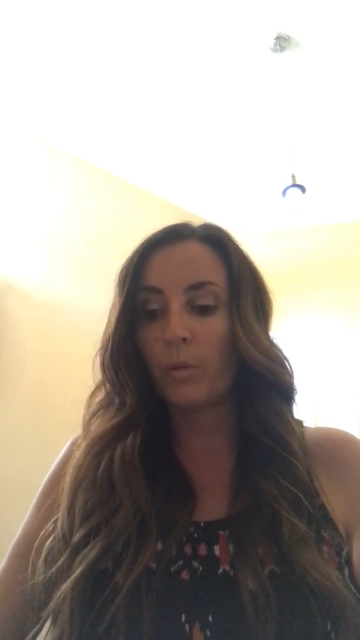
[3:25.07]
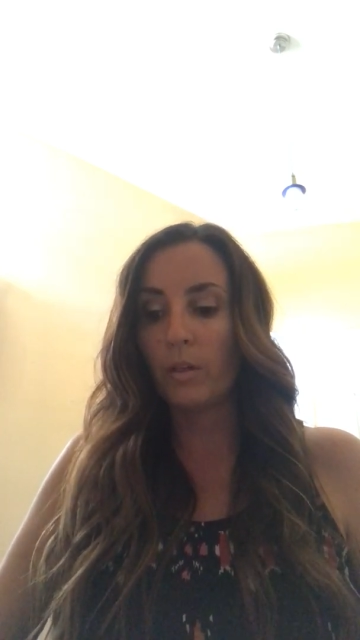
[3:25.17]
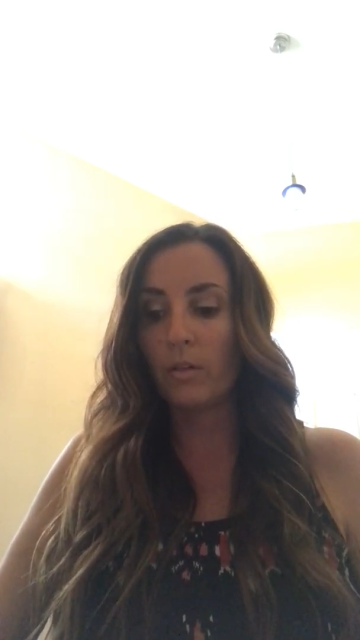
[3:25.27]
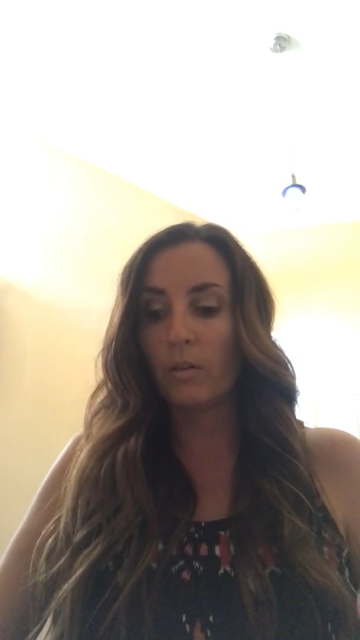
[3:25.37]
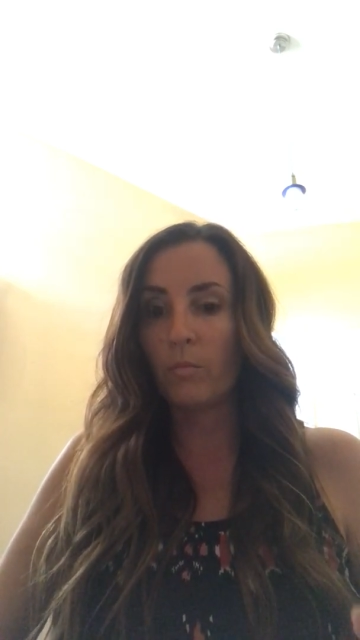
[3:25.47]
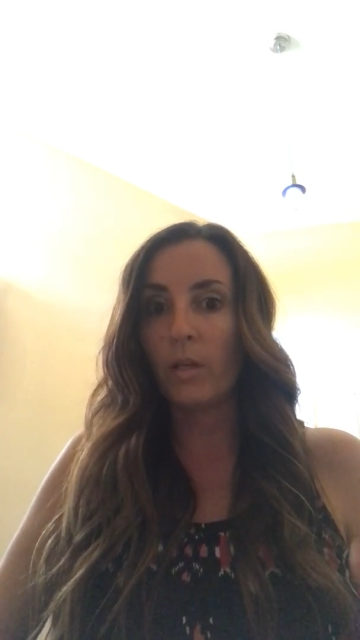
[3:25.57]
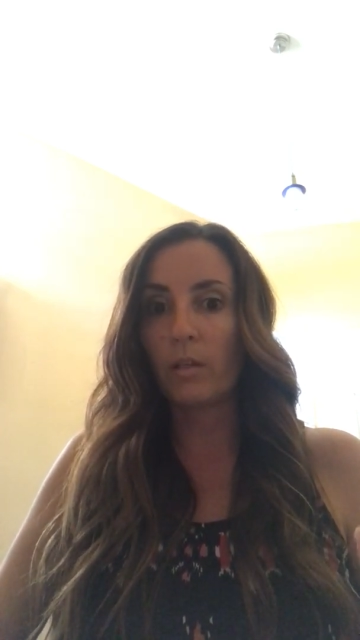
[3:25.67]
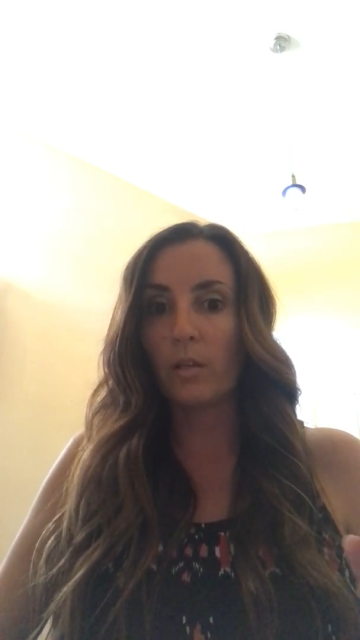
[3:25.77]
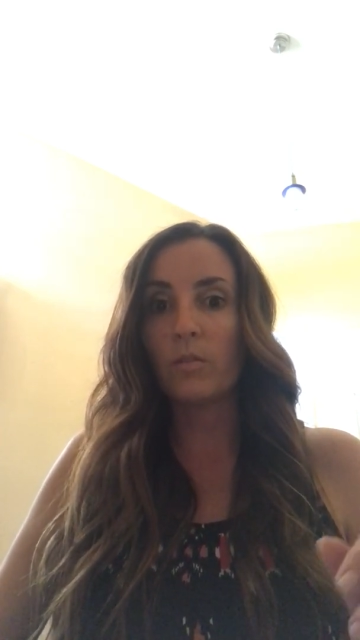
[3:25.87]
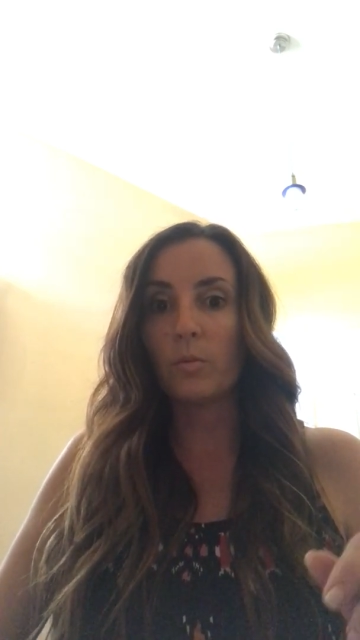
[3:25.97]
but in my
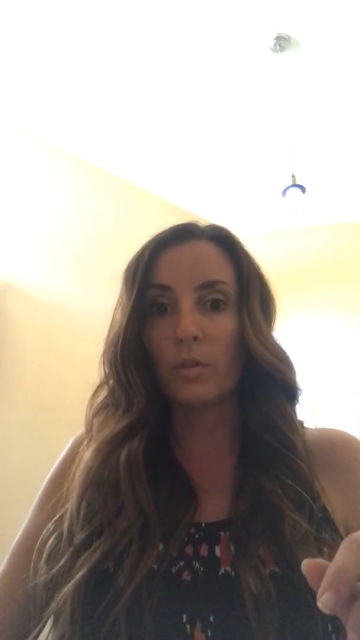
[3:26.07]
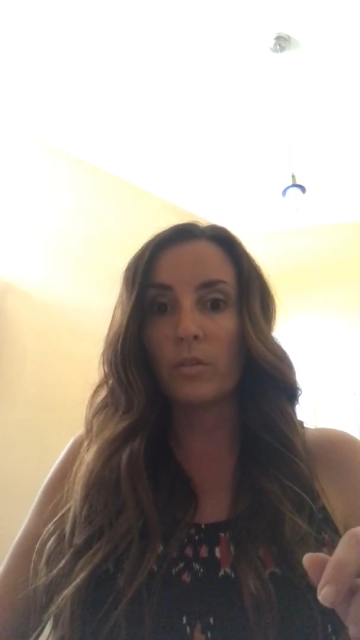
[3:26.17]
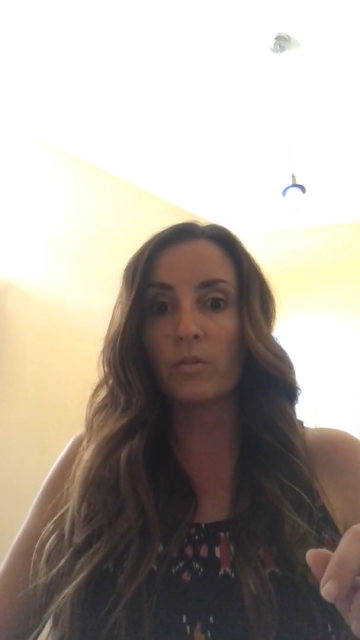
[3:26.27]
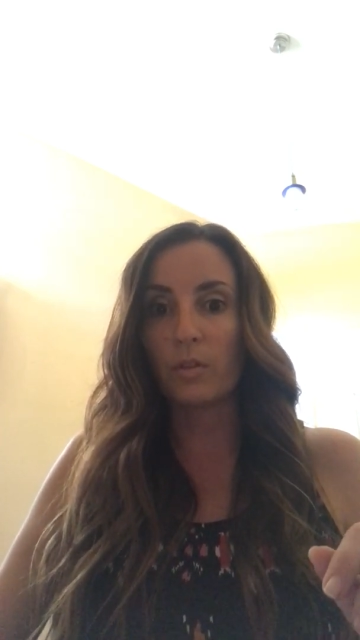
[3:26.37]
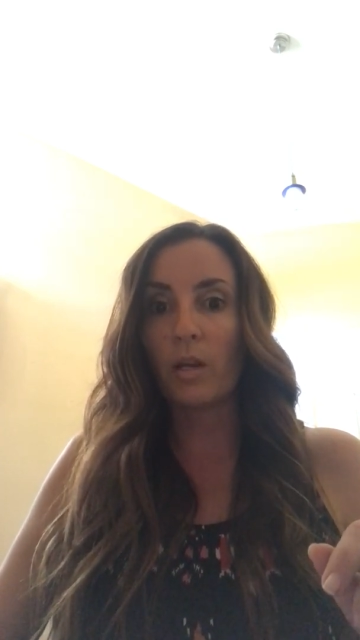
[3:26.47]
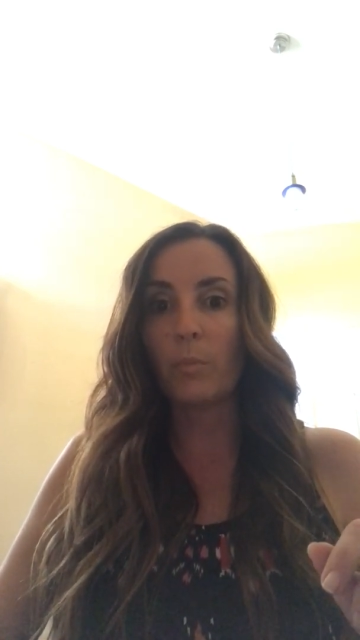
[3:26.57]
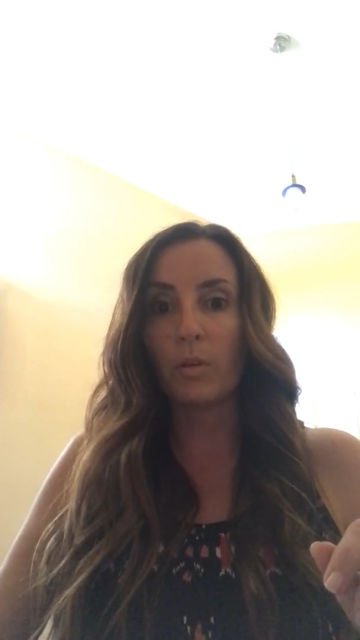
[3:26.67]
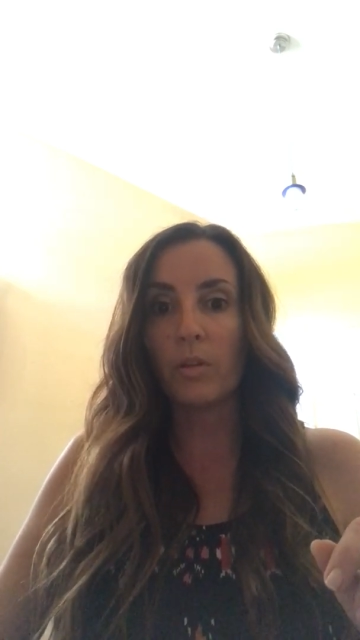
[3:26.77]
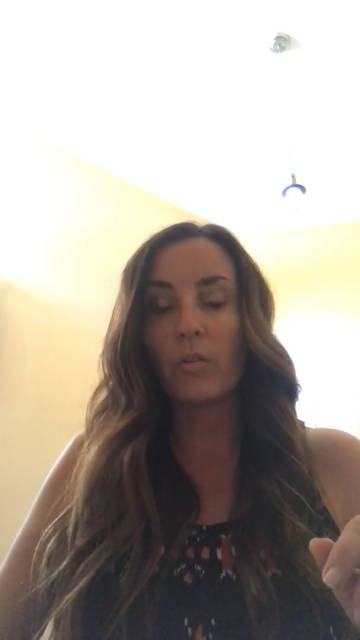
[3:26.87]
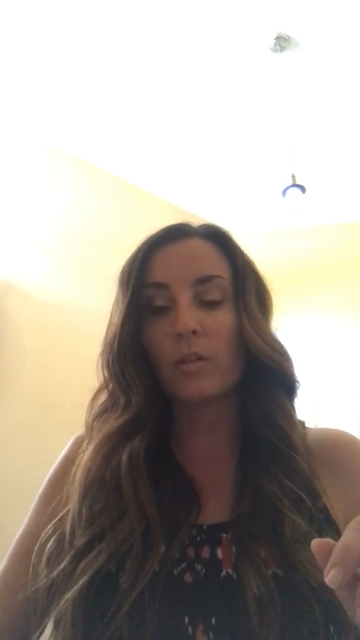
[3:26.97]
case it was for
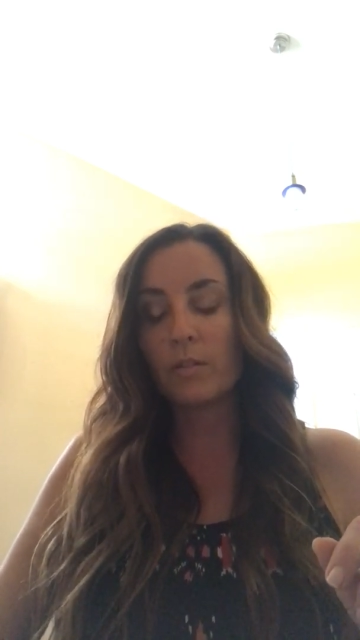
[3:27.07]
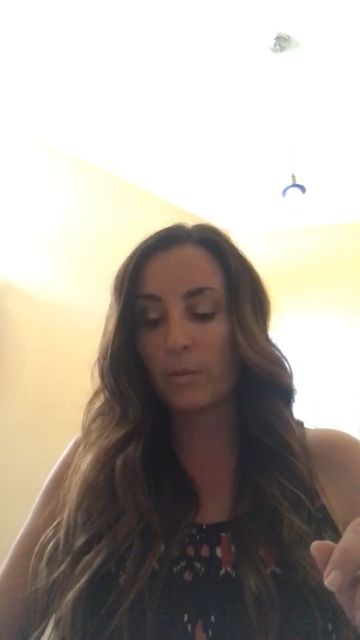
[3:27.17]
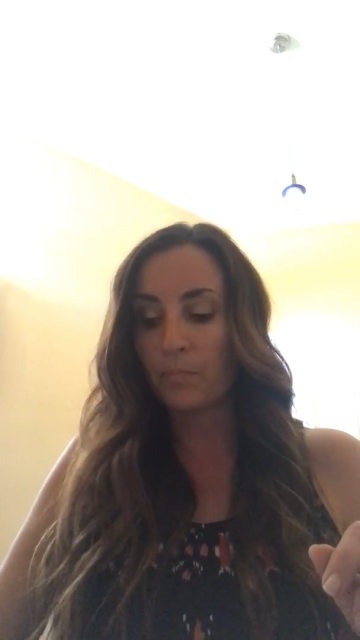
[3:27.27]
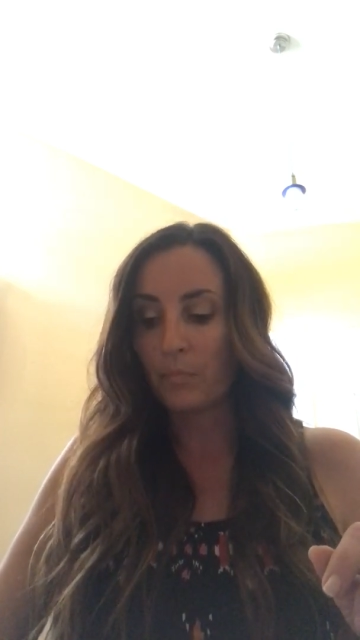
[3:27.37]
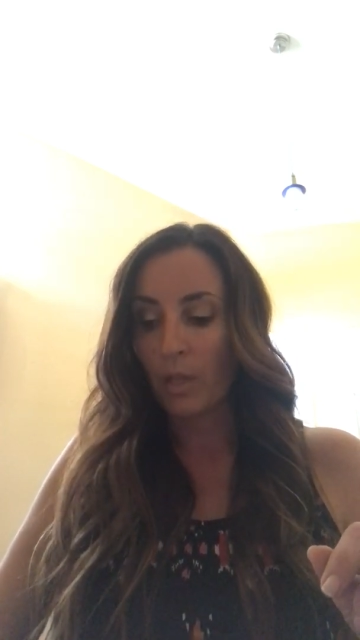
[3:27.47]
hypothyroidism.